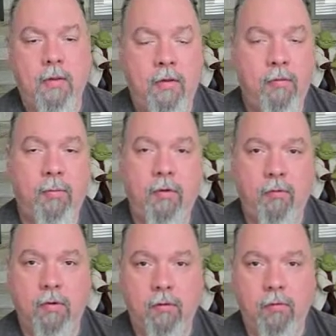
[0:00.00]
This one is
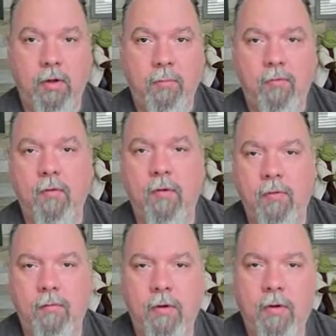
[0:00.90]
dirt cheap. It's only
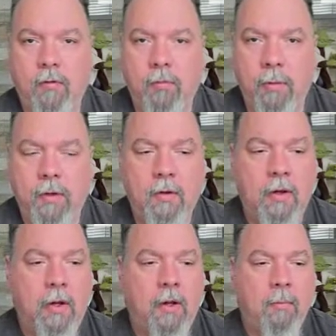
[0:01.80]
$7 a month.
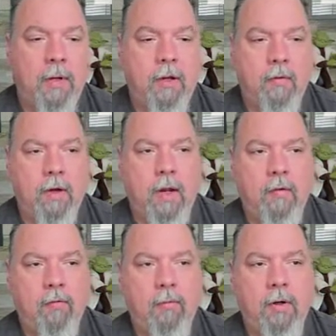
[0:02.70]
But I
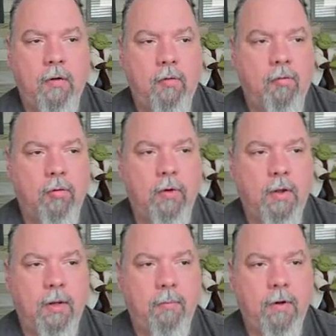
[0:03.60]
just wanted to show you
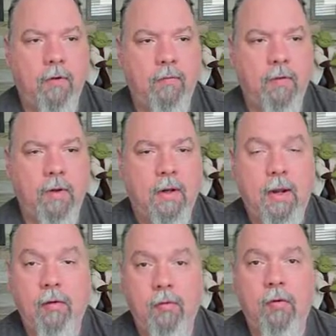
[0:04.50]
that because
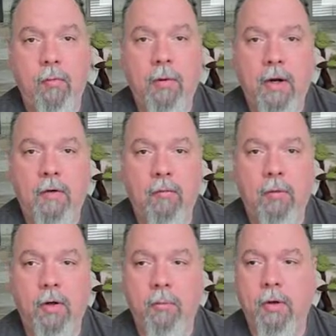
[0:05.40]
I actually do practice
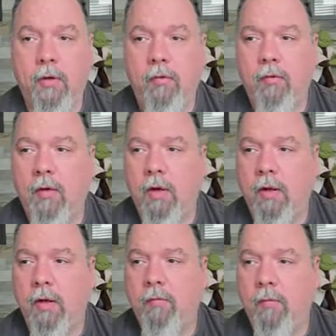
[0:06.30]
what I preach.
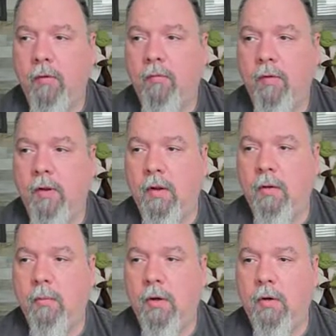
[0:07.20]
And if you want to see the
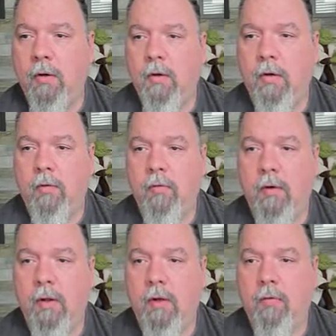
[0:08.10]
other one, I'll show
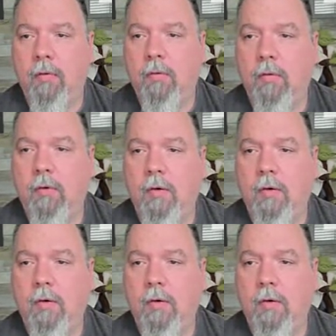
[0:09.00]
you that too.